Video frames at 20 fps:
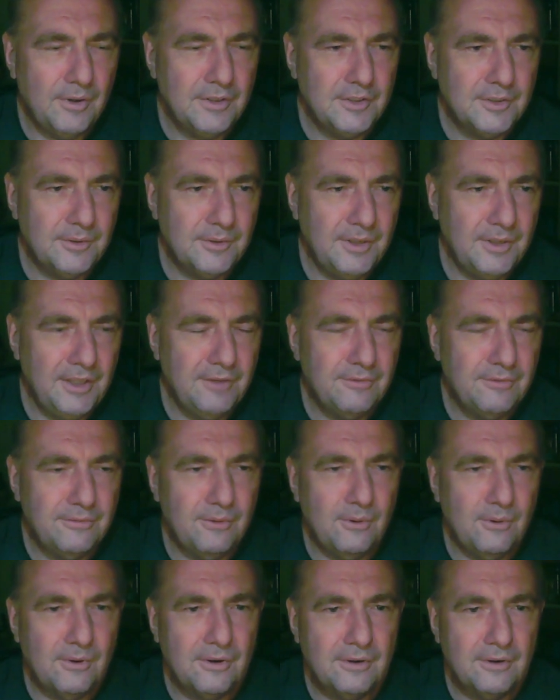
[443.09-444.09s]
to
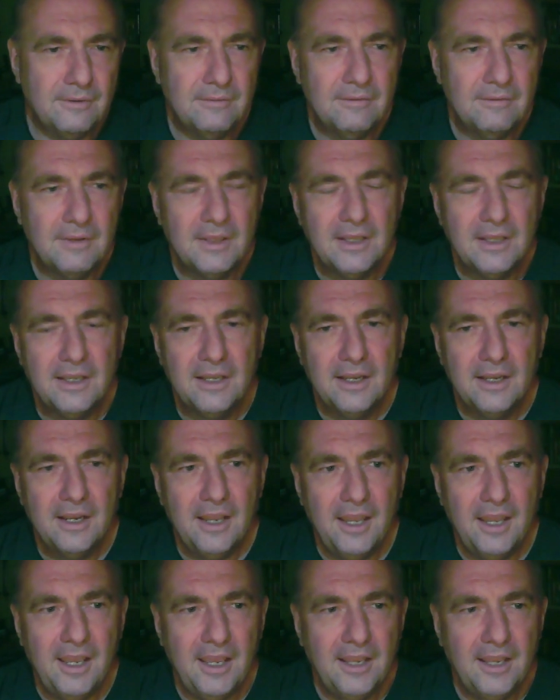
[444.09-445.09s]
e4
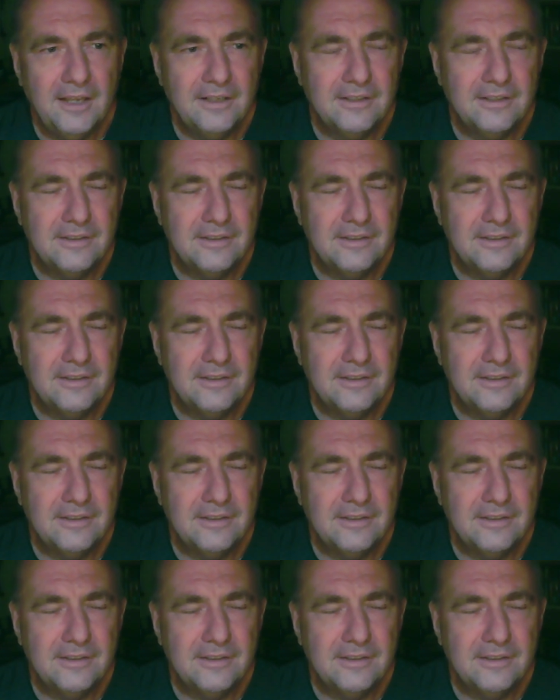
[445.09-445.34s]
and